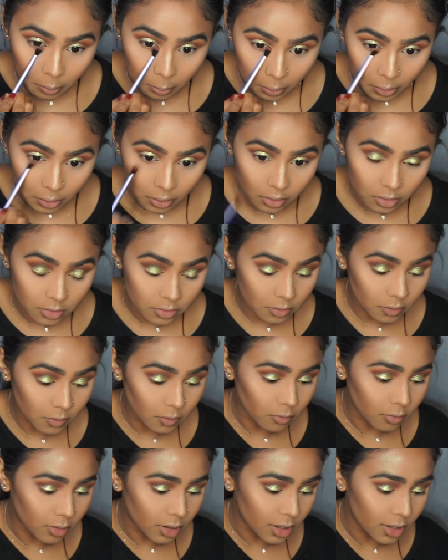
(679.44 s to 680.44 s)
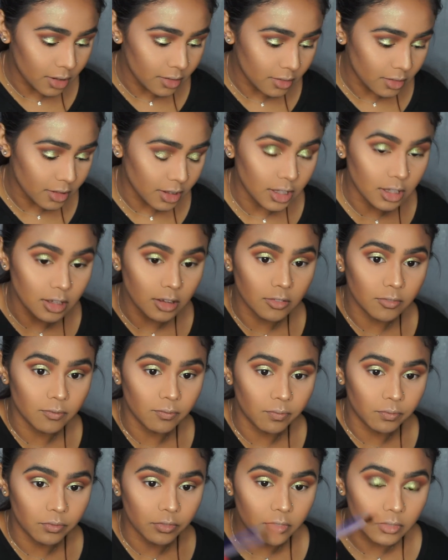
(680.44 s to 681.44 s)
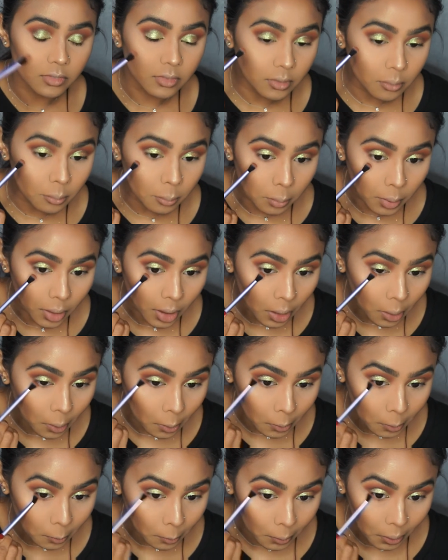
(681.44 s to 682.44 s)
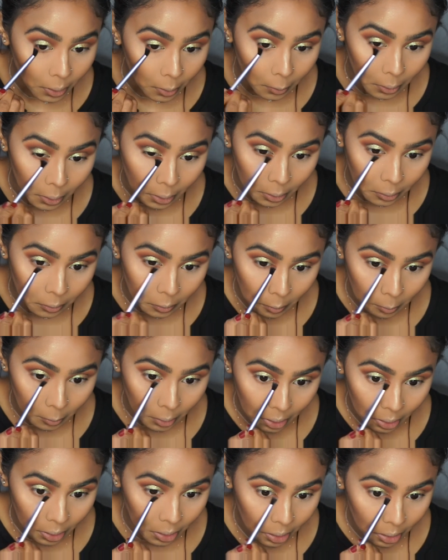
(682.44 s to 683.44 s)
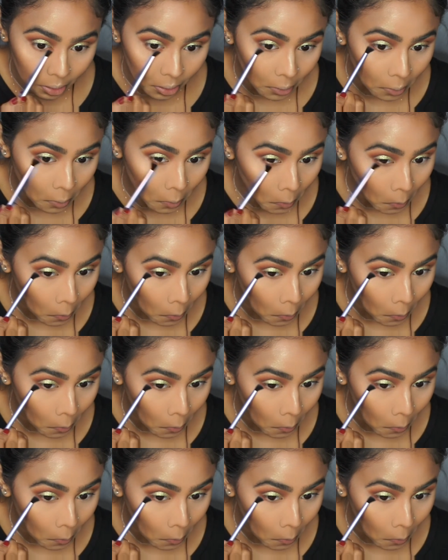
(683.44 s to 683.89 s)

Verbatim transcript: because otherwise the powder will go into my eye.